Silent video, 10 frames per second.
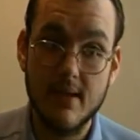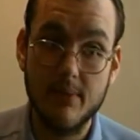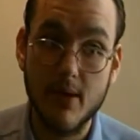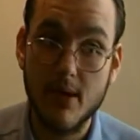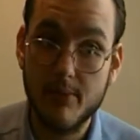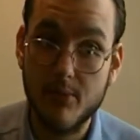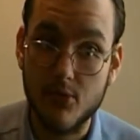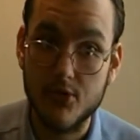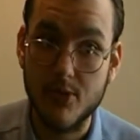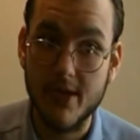step up
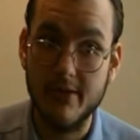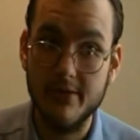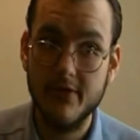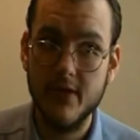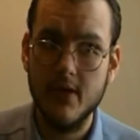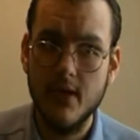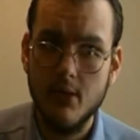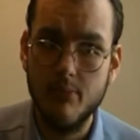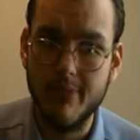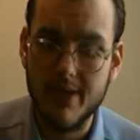or 12,
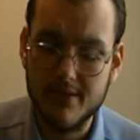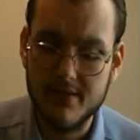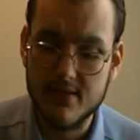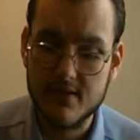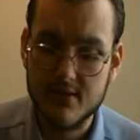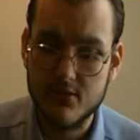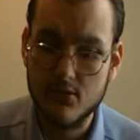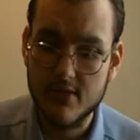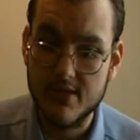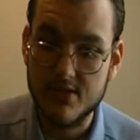but the
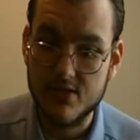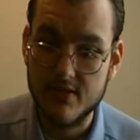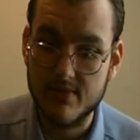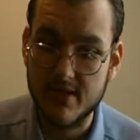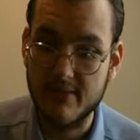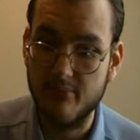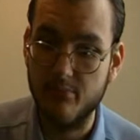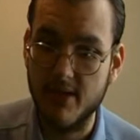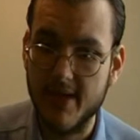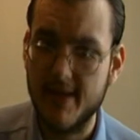stories just
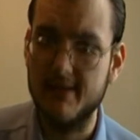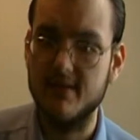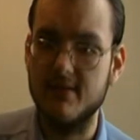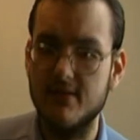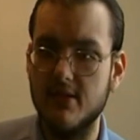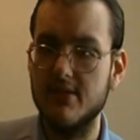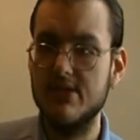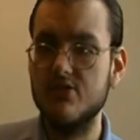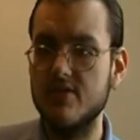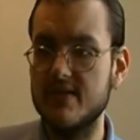become bland and
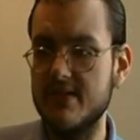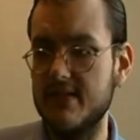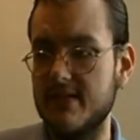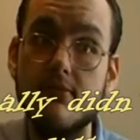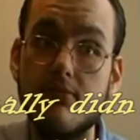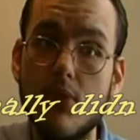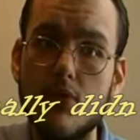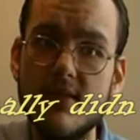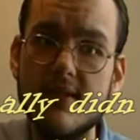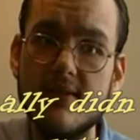uninteresting. The
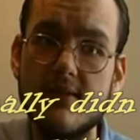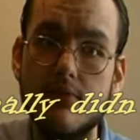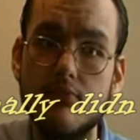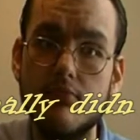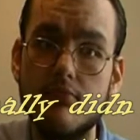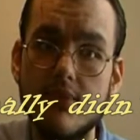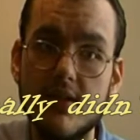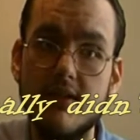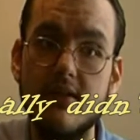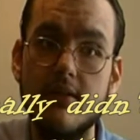only season that
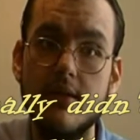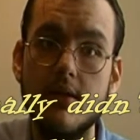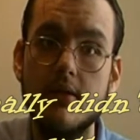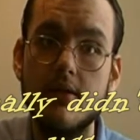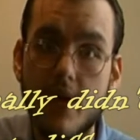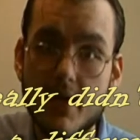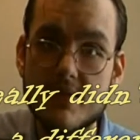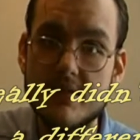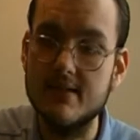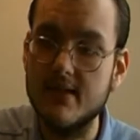really
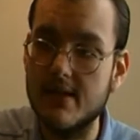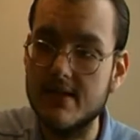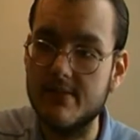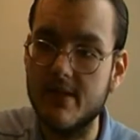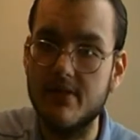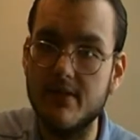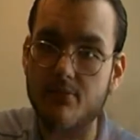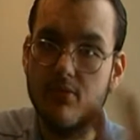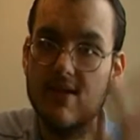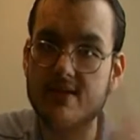constantly talks about the
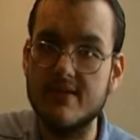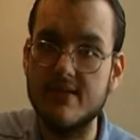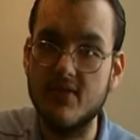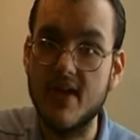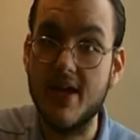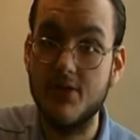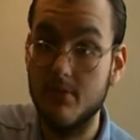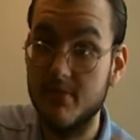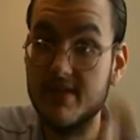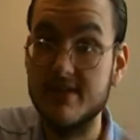presence of the
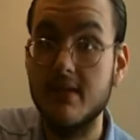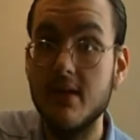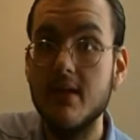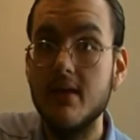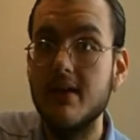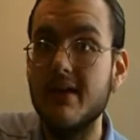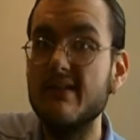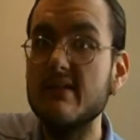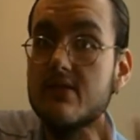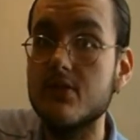Gathering, because
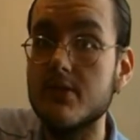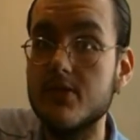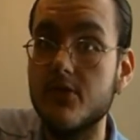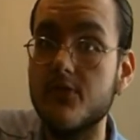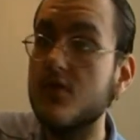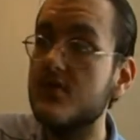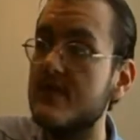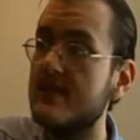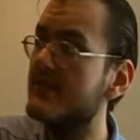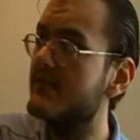at least according to the
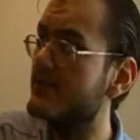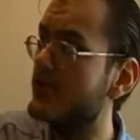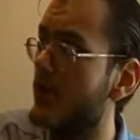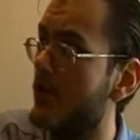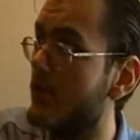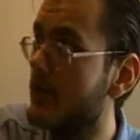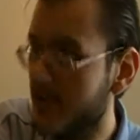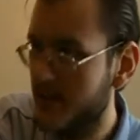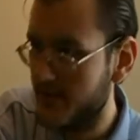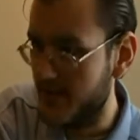first season of the show,
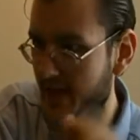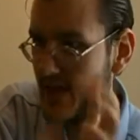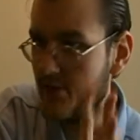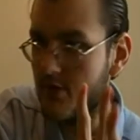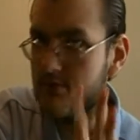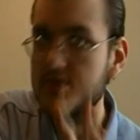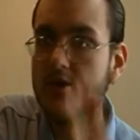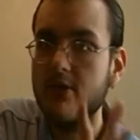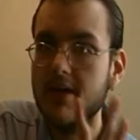the Gathering was